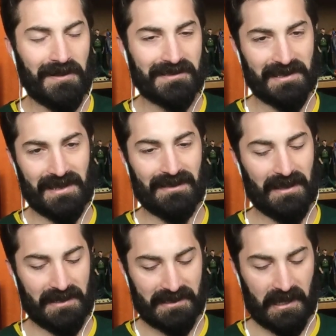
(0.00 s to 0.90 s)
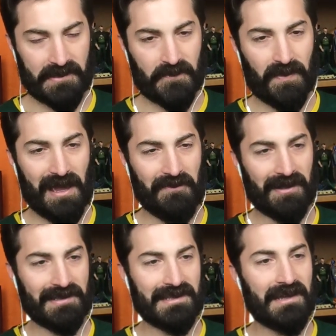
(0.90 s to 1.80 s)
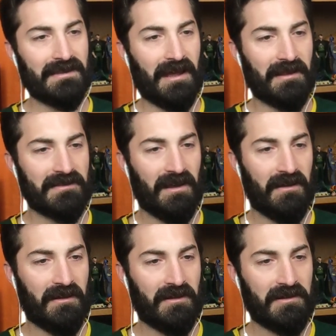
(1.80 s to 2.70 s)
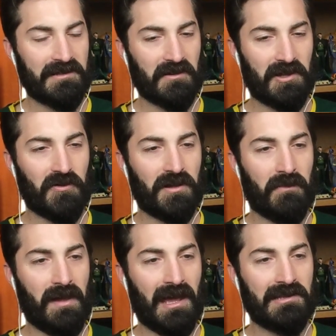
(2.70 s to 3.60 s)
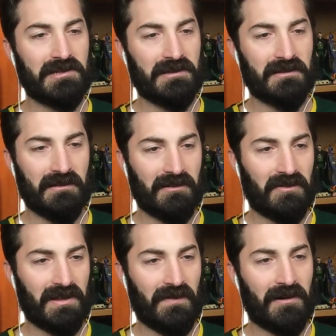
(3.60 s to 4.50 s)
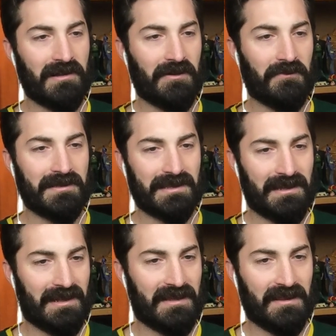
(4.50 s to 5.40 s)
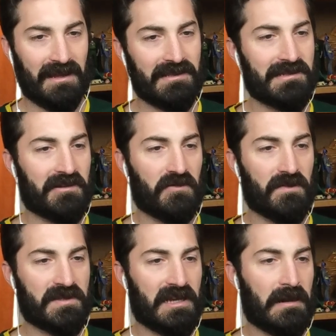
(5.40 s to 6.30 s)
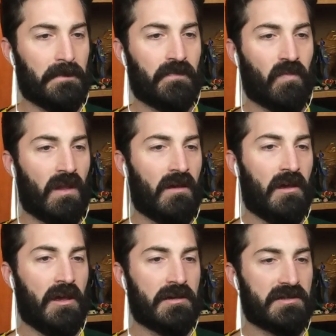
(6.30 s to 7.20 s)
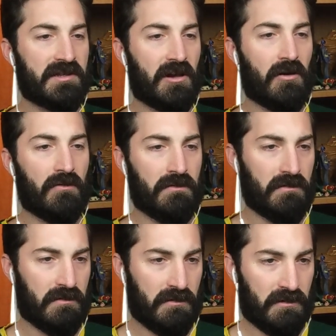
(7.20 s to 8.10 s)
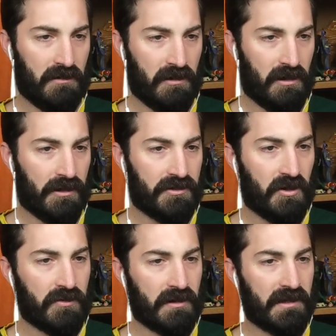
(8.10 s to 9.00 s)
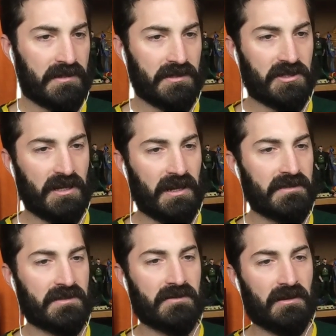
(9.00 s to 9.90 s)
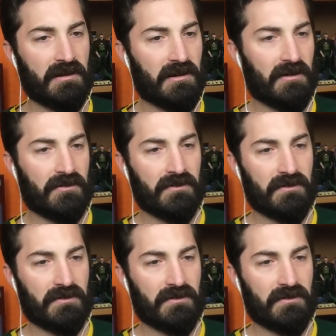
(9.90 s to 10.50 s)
wants the headlines. He hates when Batman gets the headlines. So you can imagine if Harley Quinn's getting headlines, he's going to be upset. So Joker gets his chance to